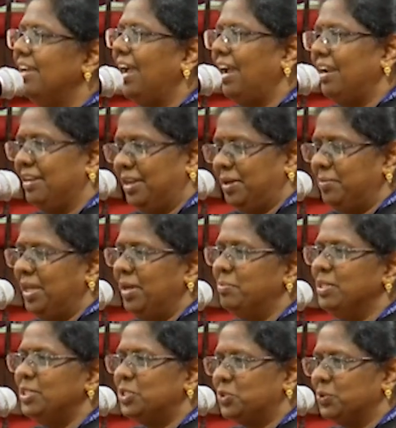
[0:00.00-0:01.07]
And I am
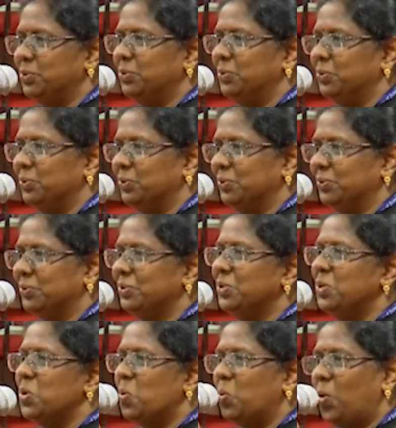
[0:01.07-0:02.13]
able to
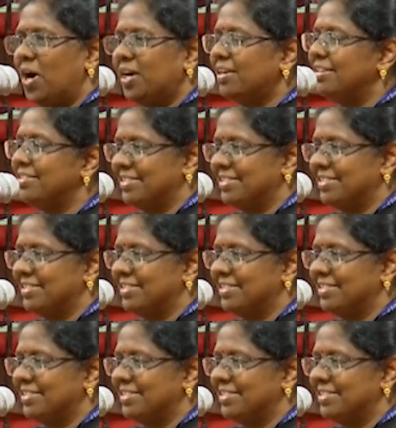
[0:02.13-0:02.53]
walk